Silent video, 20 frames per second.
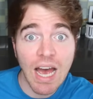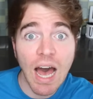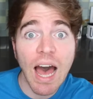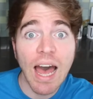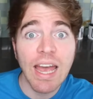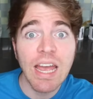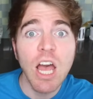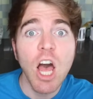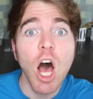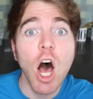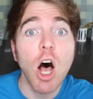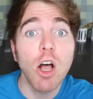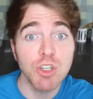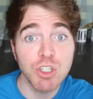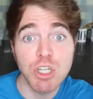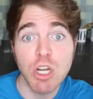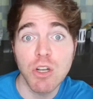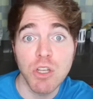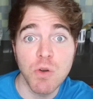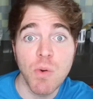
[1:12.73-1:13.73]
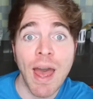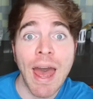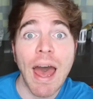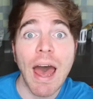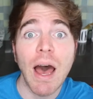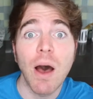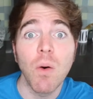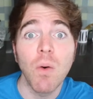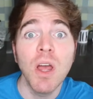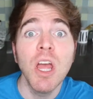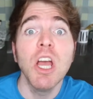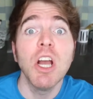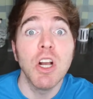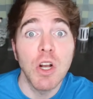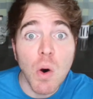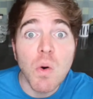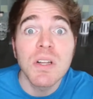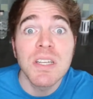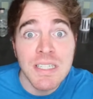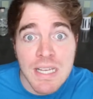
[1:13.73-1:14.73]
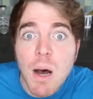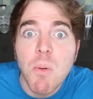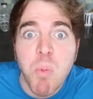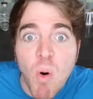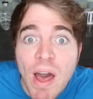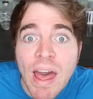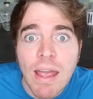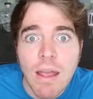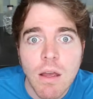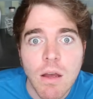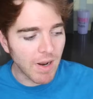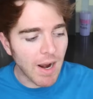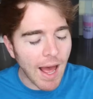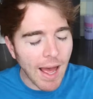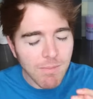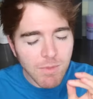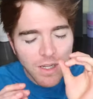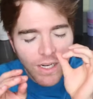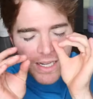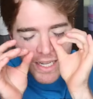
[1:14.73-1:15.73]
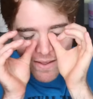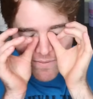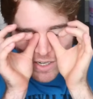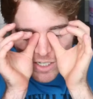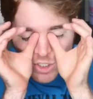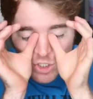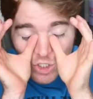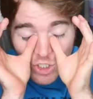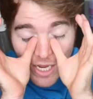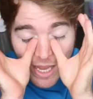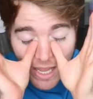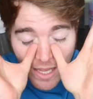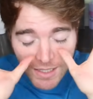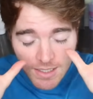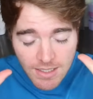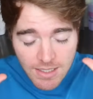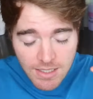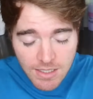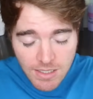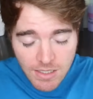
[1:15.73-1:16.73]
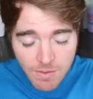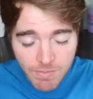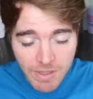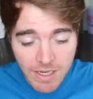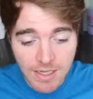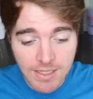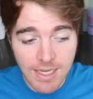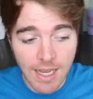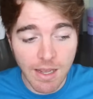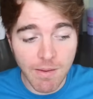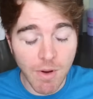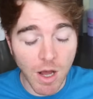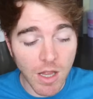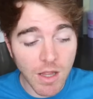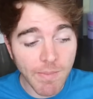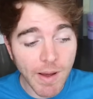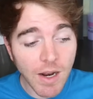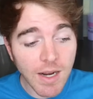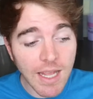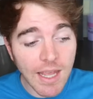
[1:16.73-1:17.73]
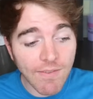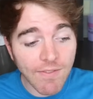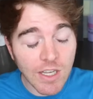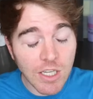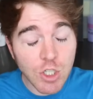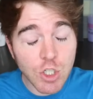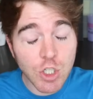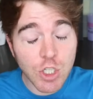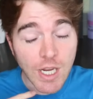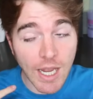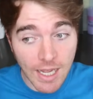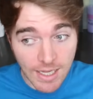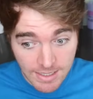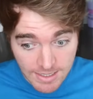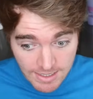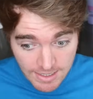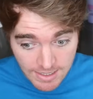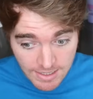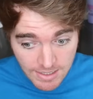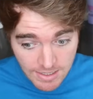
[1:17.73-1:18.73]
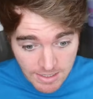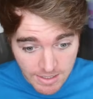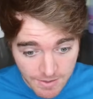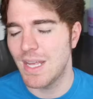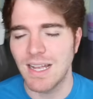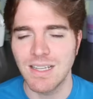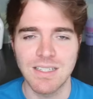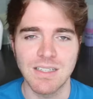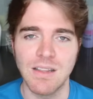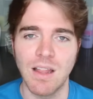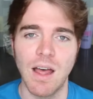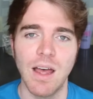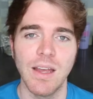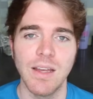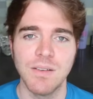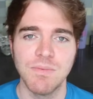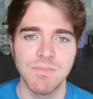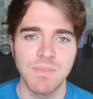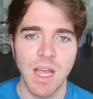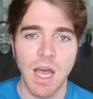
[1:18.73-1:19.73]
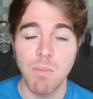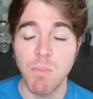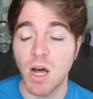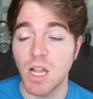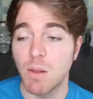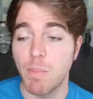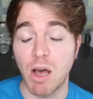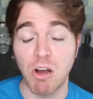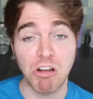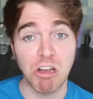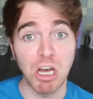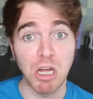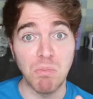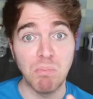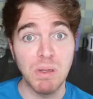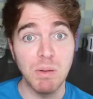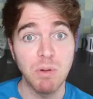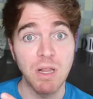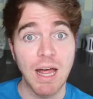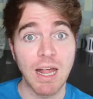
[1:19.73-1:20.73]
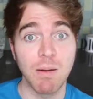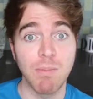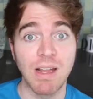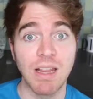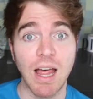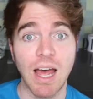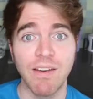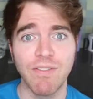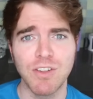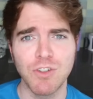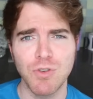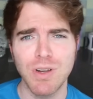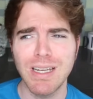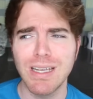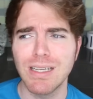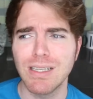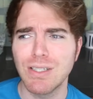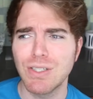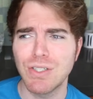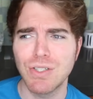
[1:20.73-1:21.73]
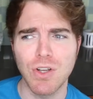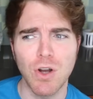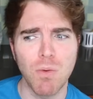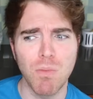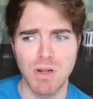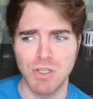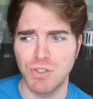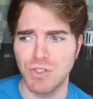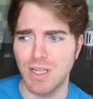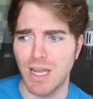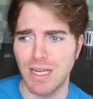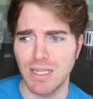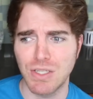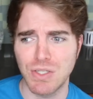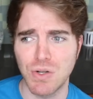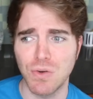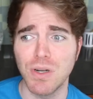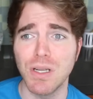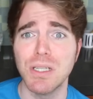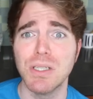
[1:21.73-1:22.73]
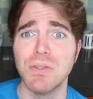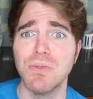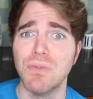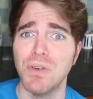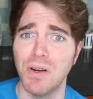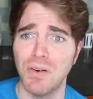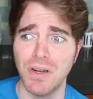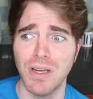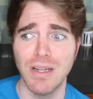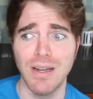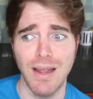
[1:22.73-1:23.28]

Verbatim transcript: die, I'll show you how. Go to Subway. But I'm gonna give it a chance because I am all about giving chances is, that's a lie. I'm all about cutting people out of my life and drinking so much diet soda, it's very